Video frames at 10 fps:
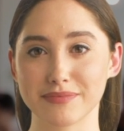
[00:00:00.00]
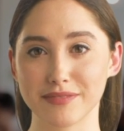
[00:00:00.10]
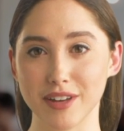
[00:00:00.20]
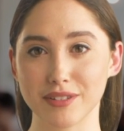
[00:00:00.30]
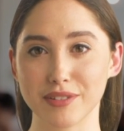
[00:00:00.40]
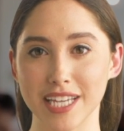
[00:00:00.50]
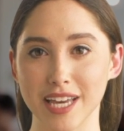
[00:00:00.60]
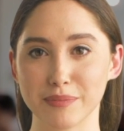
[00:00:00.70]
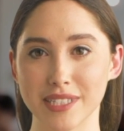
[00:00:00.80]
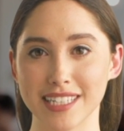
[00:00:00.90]
FERS
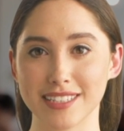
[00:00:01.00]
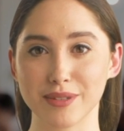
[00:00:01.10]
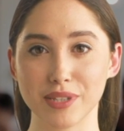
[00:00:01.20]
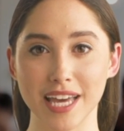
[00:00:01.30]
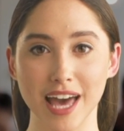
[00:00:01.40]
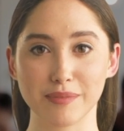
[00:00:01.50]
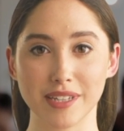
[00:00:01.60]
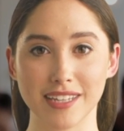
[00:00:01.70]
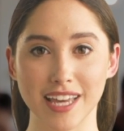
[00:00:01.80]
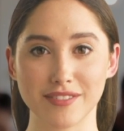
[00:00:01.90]
retirement is a
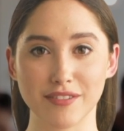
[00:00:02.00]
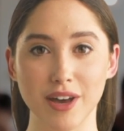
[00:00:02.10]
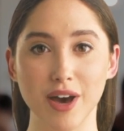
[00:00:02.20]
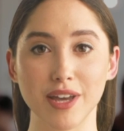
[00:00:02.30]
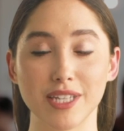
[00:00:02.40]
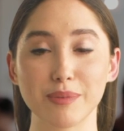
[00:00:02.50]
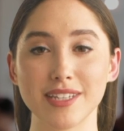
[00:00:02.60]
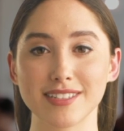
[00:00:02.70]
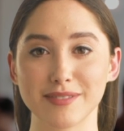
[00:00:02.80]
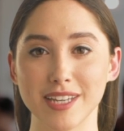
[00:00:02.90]
retirement plan for all
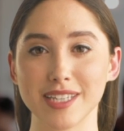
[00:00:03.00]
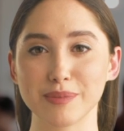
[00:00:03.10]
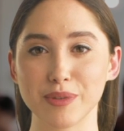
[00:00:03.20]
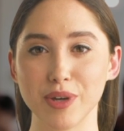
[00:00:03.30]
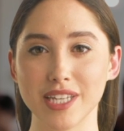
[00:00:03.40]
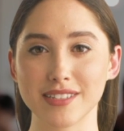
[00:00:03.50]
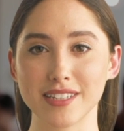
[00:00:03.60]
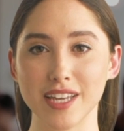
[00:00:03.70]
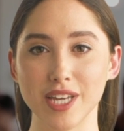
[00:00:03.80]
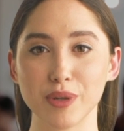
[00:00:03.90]
U.S. civilian employees,
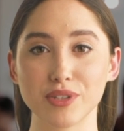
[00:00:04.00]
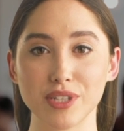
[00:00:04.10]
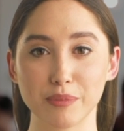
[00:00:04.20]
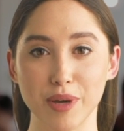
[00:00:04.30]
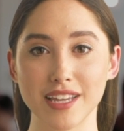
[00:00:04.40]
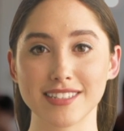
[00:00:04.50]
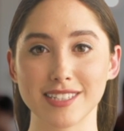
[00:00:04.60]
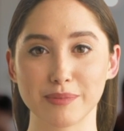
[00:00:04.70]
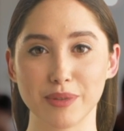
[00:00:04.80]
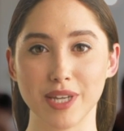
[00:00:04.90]
which
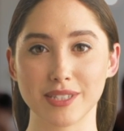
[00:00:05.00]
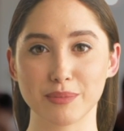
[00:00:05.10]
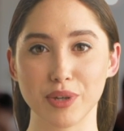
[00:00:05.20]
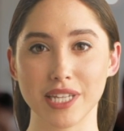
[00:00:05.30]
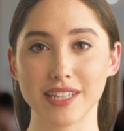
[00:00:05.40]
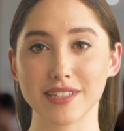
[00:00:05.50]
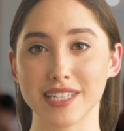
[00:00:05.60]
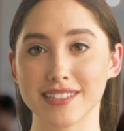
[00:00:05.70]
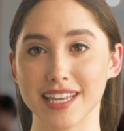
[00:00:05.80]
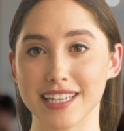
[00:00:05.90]
comprises employees working in the
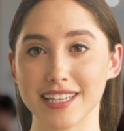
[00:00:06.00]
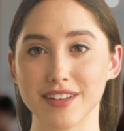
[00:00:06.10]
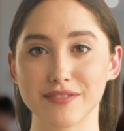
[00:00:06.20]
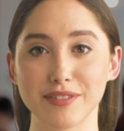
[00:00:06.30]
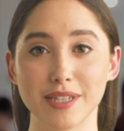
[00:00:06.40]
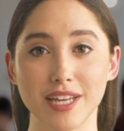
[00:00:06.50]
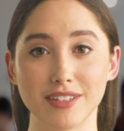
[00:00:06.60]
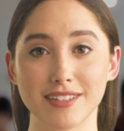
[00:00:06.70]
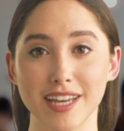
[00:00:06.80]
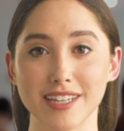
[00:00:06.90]
executive,
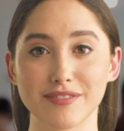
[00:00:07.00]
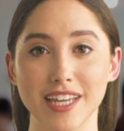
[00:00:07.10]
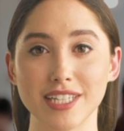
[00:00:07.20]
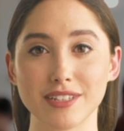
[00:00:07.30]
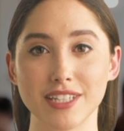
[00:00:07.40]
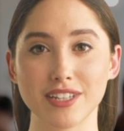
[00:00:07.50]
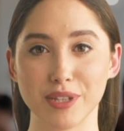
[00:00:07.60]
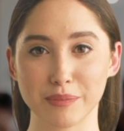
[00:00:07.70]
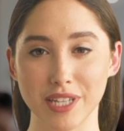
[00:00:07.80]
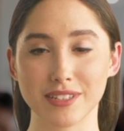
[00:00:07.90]
legislative, and
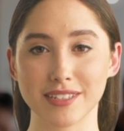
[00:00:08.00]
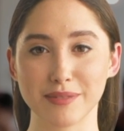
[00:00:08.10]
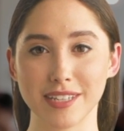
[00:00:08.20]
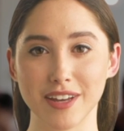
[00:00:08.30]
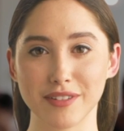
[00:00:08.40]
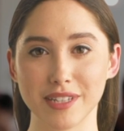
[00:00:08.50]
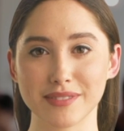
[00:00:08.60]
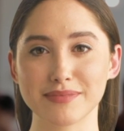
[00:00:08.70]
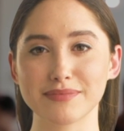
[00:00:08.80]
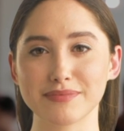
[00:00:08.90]
judicial branches of the government.
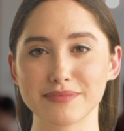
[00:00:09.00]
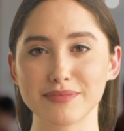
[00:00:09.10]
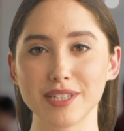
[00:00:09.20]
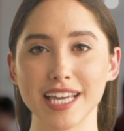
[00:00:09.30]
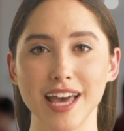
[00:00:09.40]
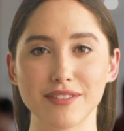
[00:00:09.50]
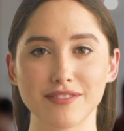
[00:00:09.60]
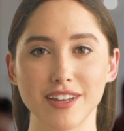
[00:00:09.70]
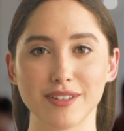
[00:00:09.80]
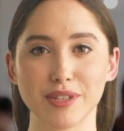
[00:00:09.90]
Retired
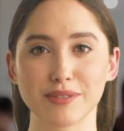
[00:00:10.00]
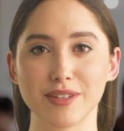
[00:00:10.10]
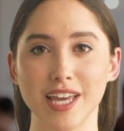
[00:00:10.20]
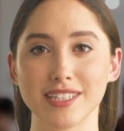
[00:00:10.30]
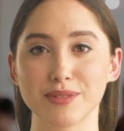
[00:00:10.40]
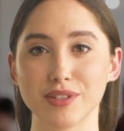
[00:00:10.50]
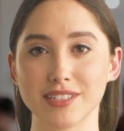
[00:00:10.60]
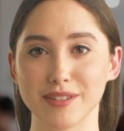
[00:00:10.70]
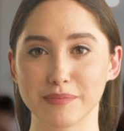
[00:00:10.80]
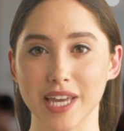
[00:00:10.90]
federal employees
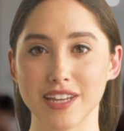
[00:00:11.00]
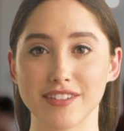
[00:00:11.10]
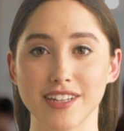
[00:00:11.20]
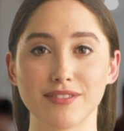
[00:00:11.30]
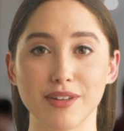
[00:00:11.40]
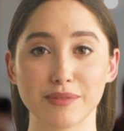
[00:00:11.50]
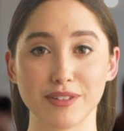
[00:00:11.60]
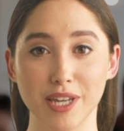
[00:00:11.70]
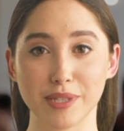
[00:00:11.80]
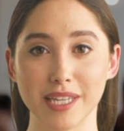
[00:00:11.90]
receive benefits from
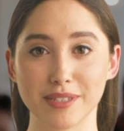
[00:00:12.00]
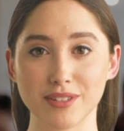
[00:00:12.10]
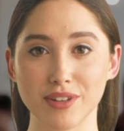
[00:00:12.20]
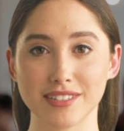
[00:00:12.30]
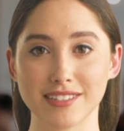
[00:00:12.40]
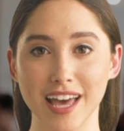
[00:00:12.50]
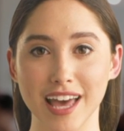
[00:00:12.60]
three main sources: